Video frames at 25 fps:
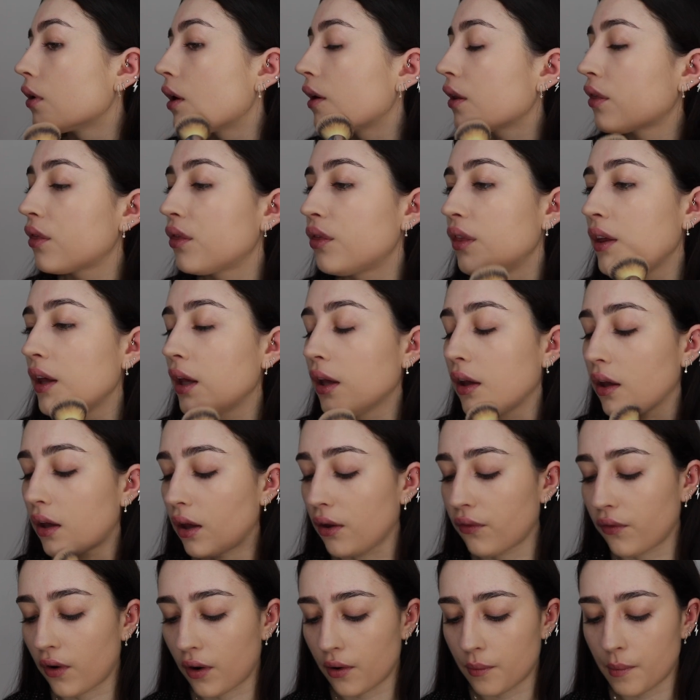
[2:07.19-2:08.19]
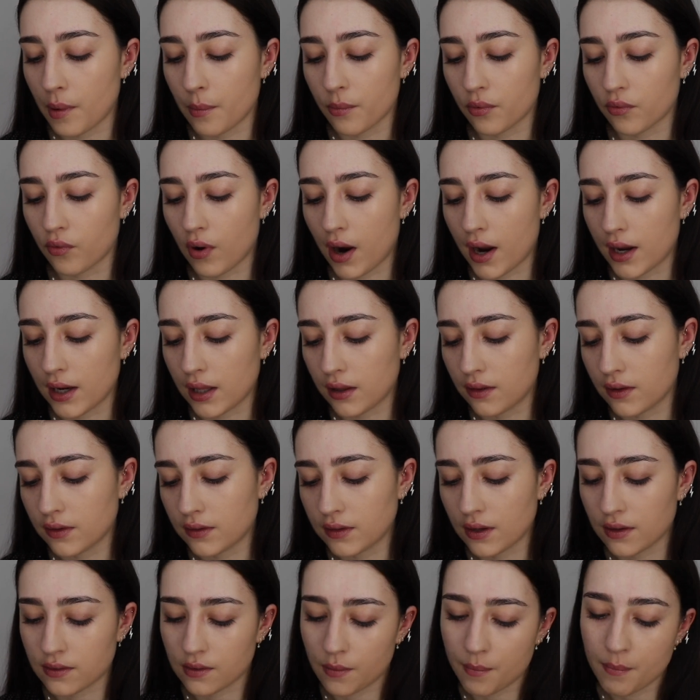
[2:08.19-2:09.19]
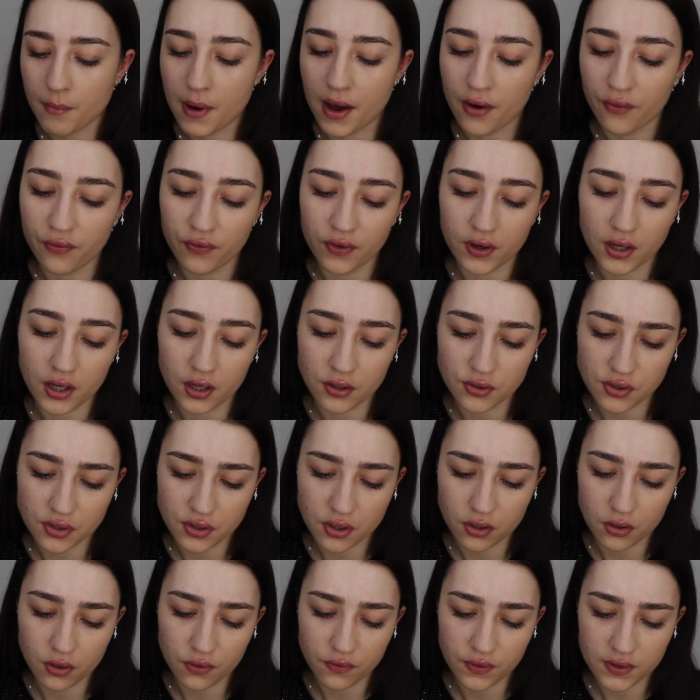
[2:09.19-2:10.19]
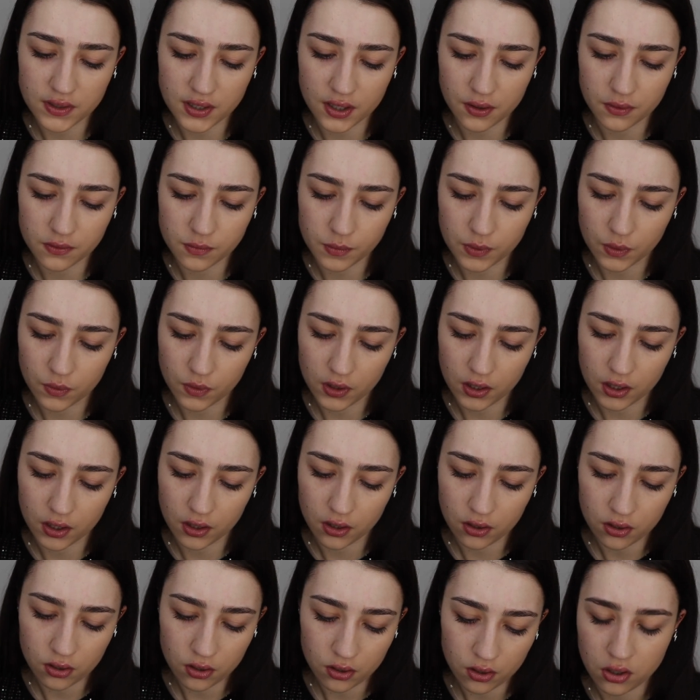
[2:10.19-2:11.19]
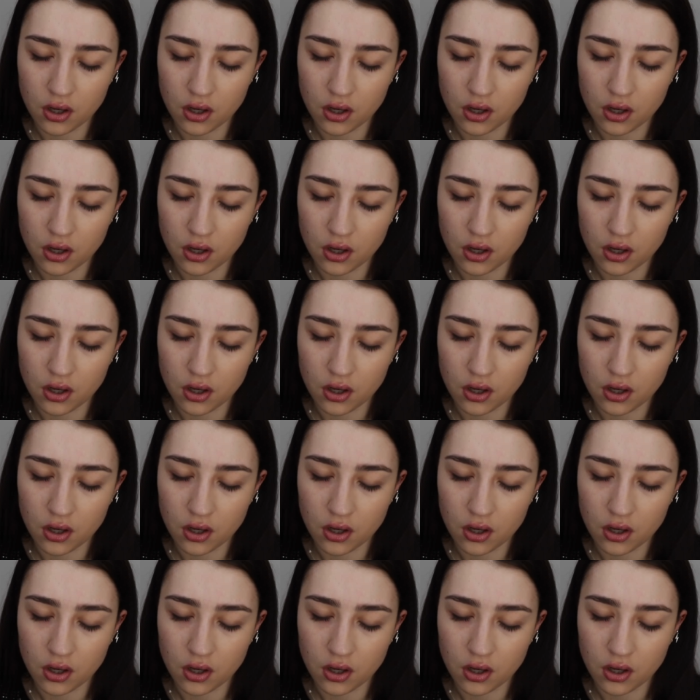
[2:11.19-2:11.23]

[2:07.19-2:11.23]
I think, if I remember rightly, this has a matte finish. I don't know if it tells me on here.